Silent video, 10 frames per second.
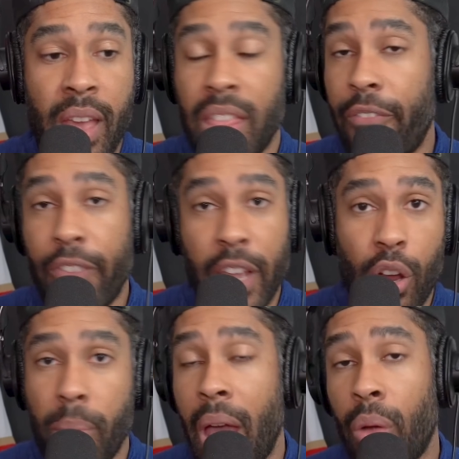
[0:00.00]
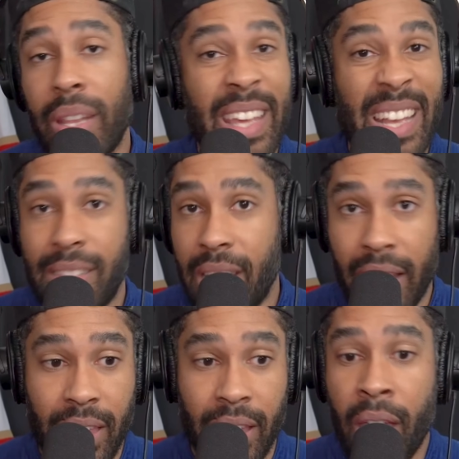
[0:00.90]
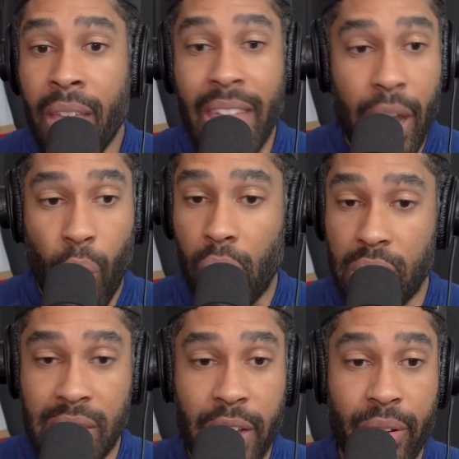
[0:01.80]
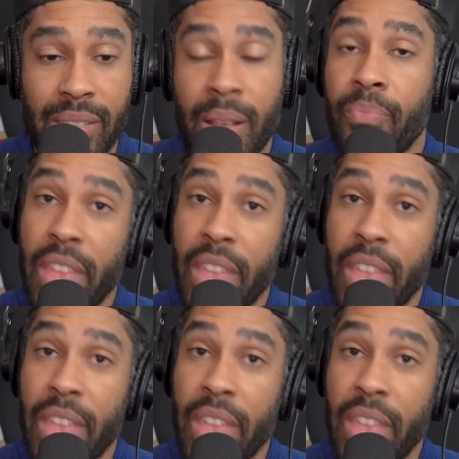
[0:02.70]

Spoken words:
They figure him out. He gets nothing that whole series.